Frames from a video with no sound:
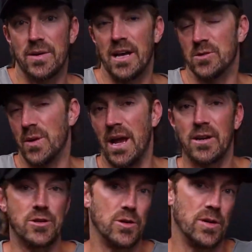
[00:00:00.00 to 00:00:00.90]
as we
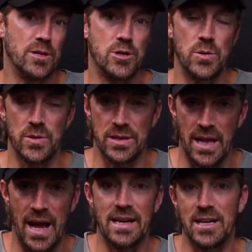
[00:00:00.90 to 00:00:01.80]
enter into a
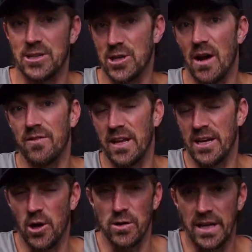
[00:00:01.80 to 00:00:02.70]
landing, soft
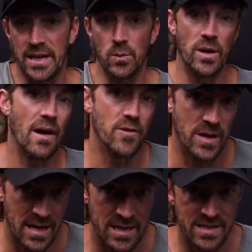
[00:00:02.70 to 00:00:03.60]
landing, hard landing, whatever
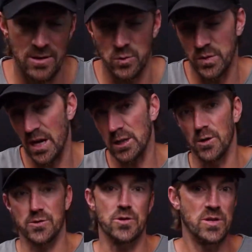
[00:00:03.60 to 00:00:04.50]
it is, as we get
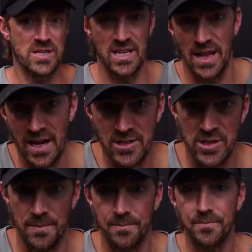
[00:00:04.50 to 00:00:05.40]
closer to this
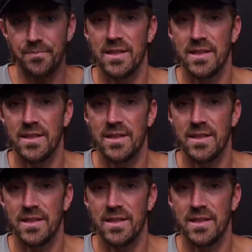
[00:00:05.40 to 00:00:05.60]
election,